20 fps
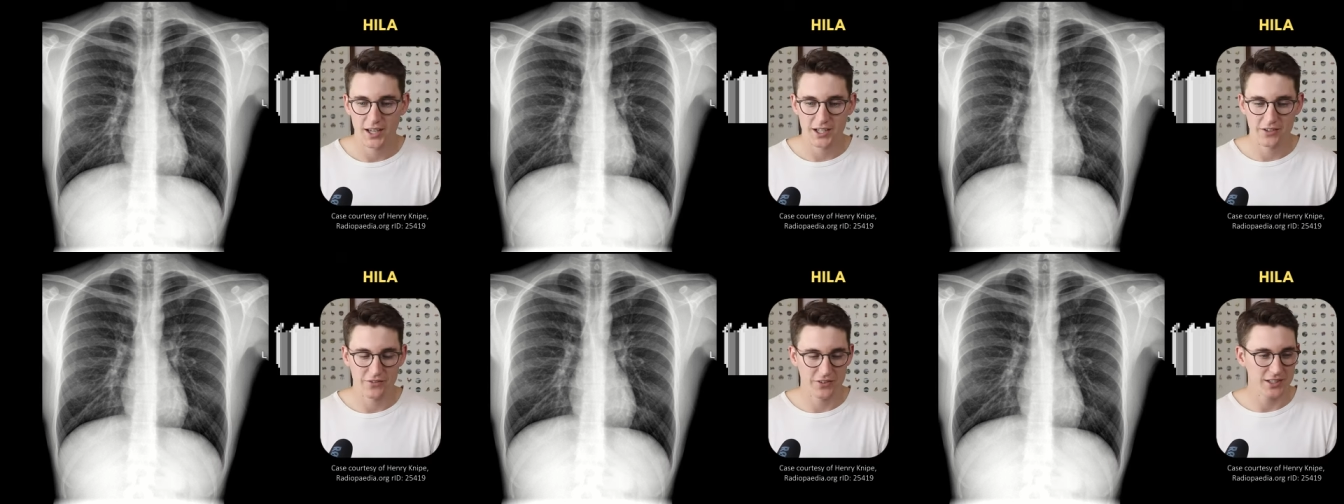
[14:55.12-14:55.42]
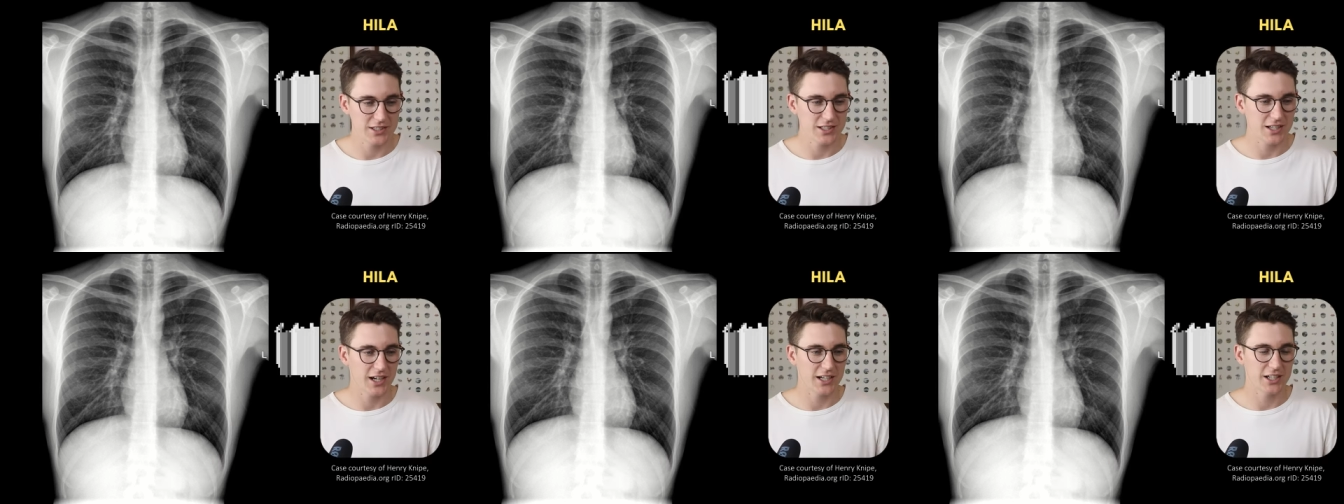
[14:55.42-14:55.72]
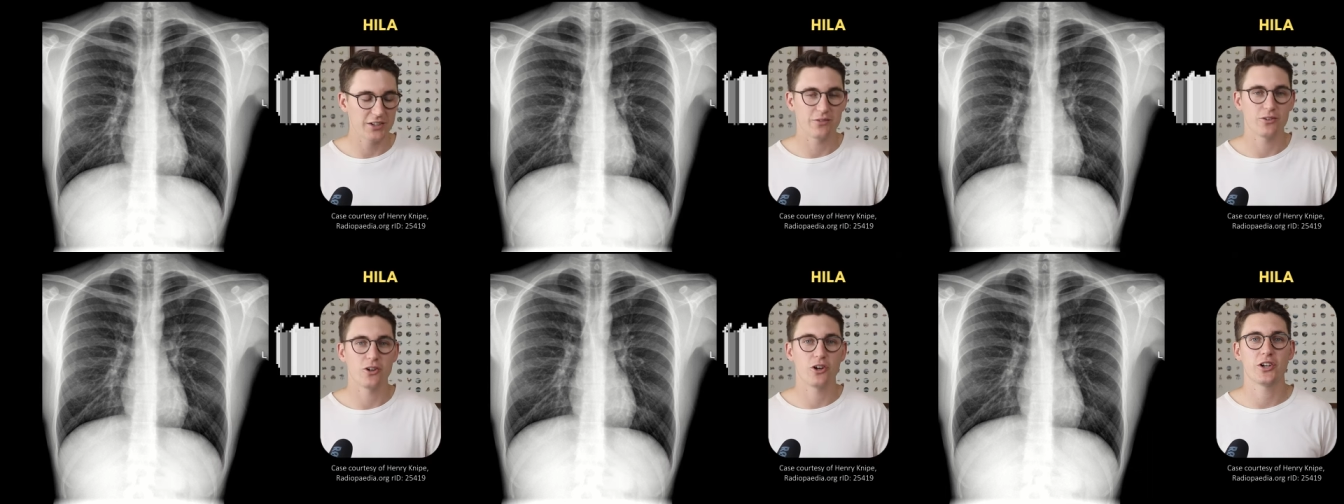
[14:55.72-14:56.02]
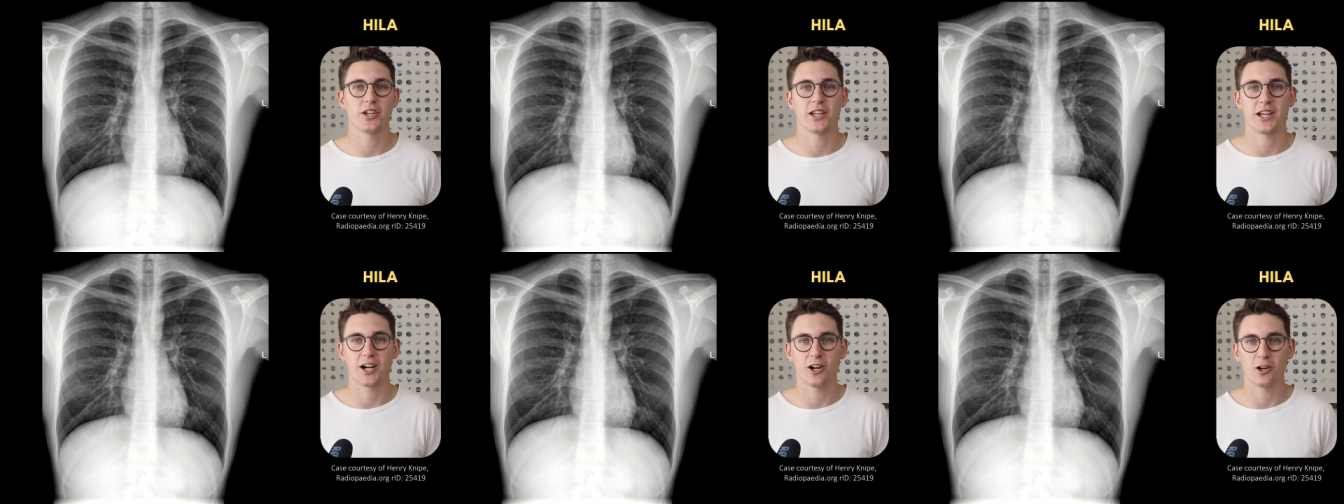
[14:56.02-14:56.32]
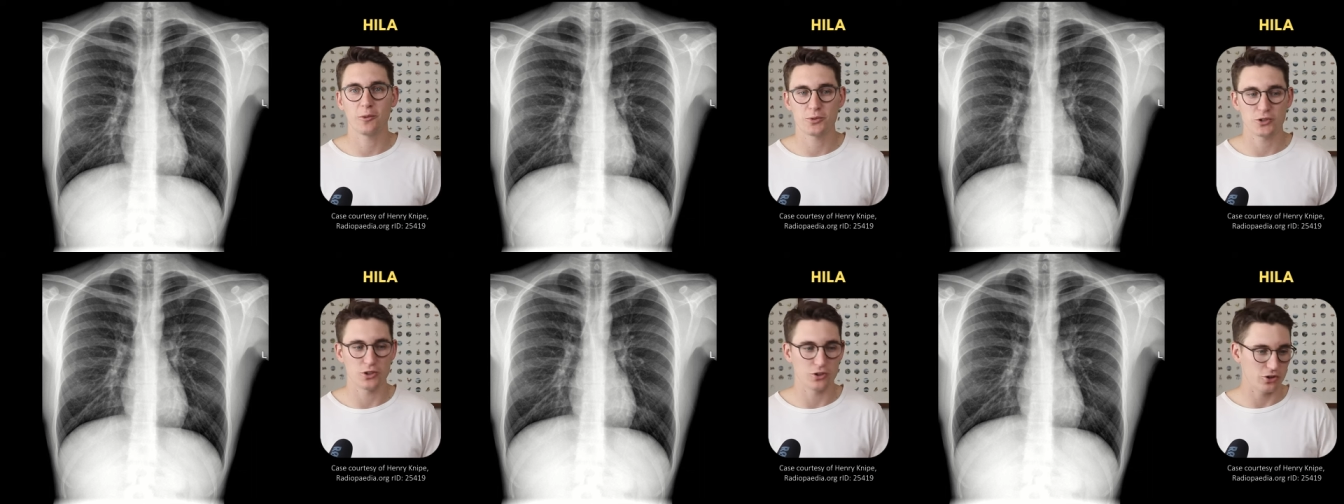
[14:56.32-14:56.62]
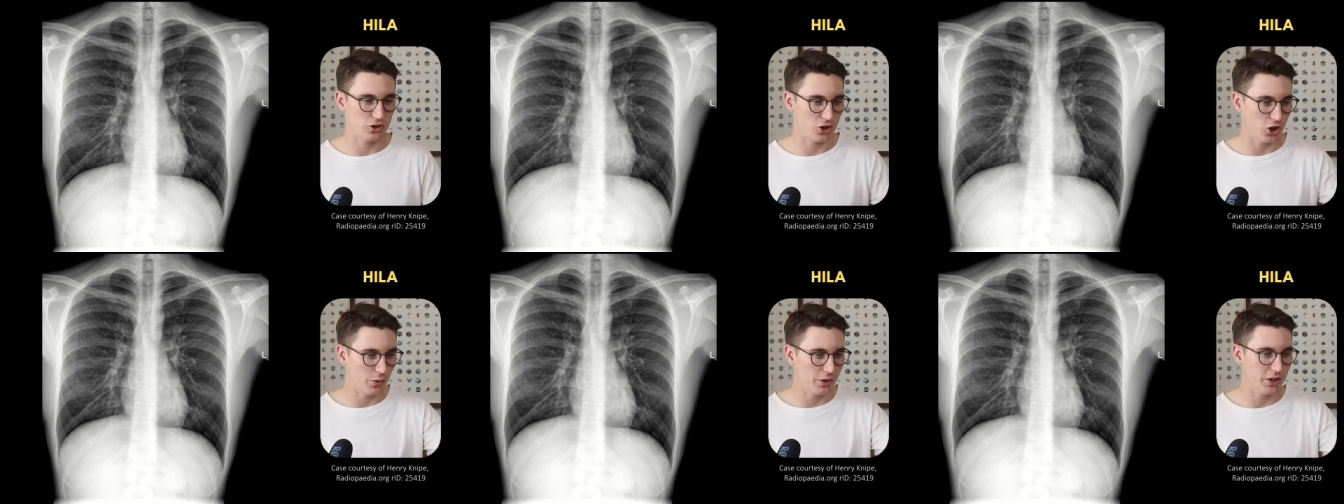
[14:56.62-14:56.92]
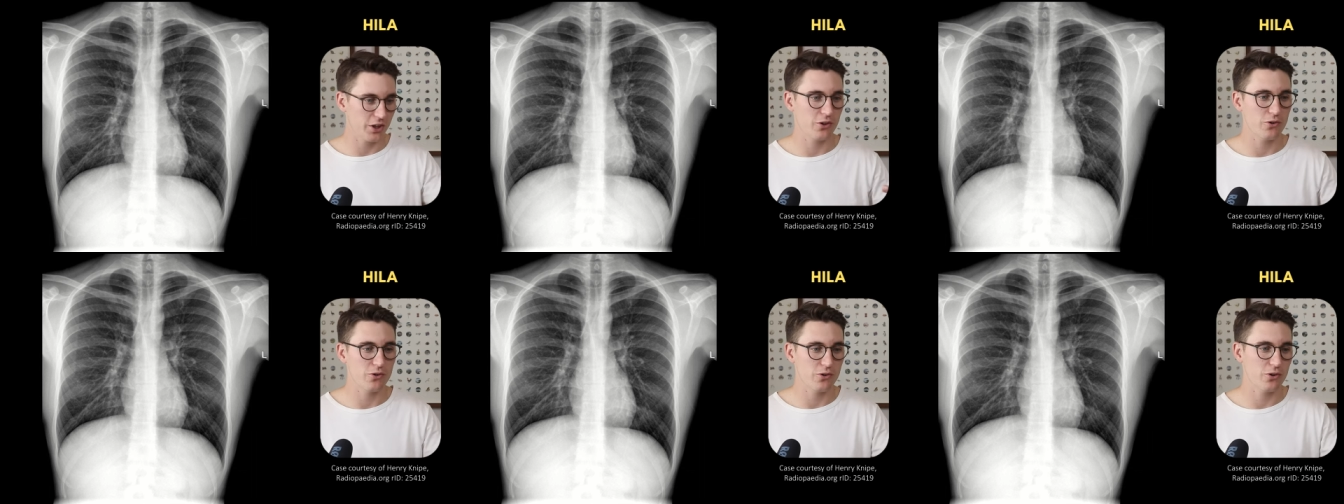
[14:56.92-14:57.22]
And if this kind of learning helps you
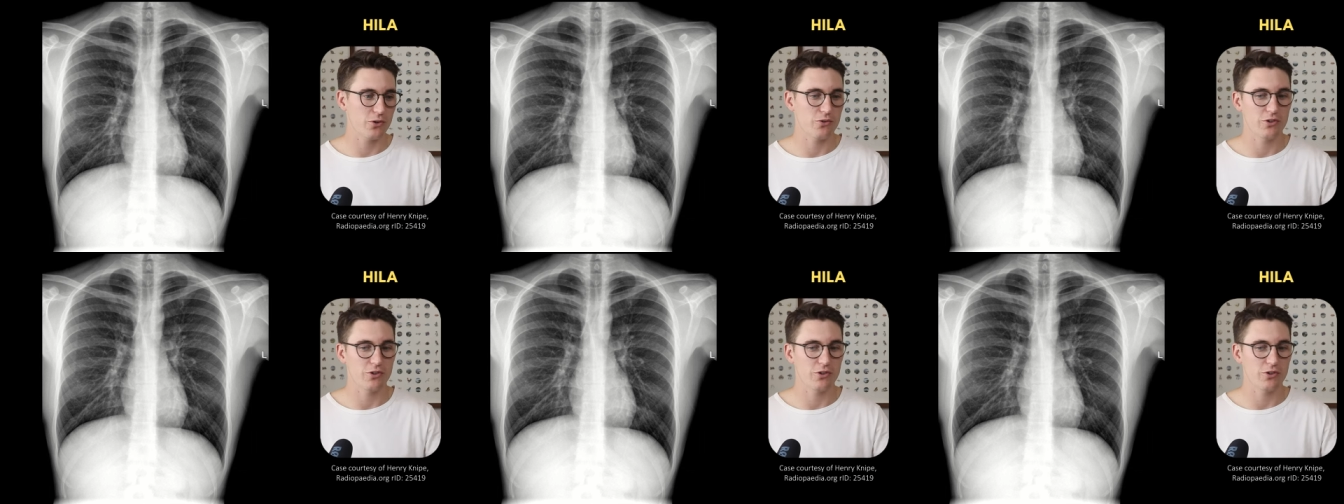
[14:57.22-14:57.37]
going through